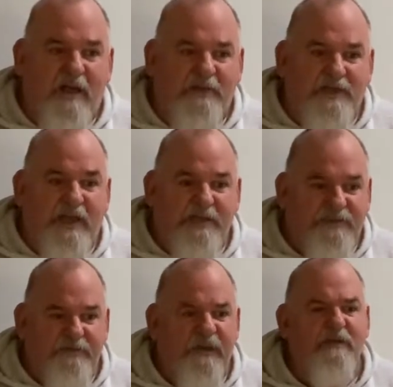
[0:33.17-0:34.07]
Jackie's
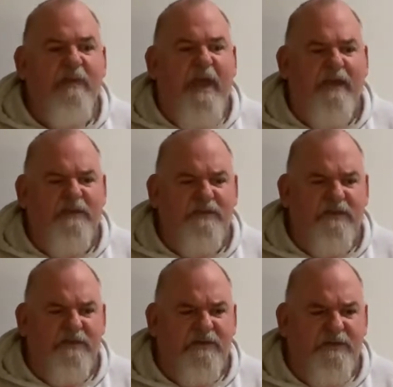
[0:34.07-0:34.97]
feedback
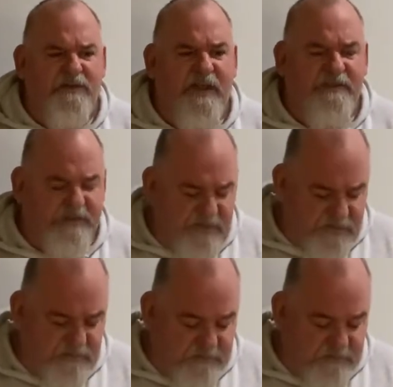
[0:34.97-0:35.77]
to that session.